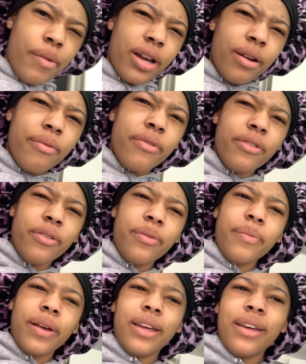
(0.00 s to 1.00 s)
makeup
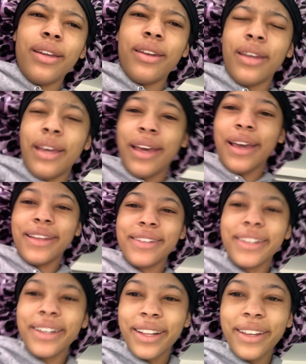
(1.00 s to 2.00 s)
room, and it's
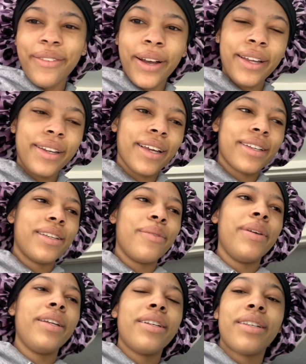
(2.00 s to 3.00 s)
literally right next to
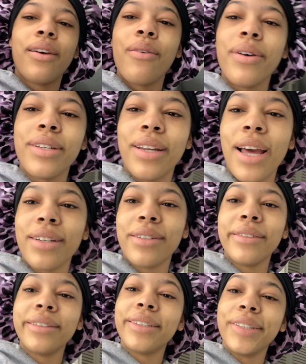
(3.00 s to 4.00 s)
me, just so I wasn't
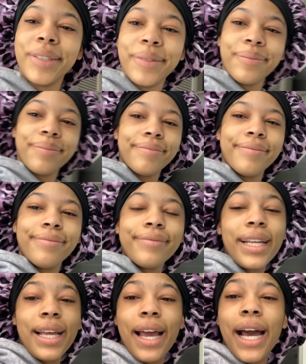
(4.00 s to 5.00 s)
national, so
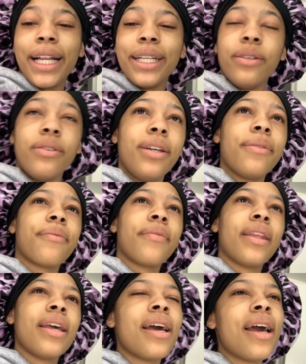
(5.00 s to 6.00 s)
Hallelujah.
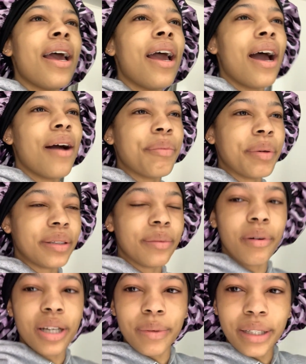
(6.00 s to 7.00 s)
I'm about to
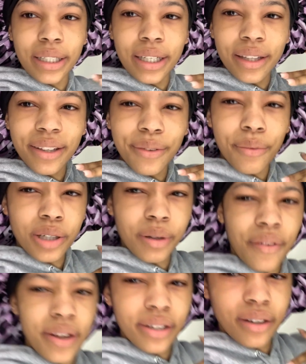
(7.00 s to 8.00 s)
brush my teeth, wash my face a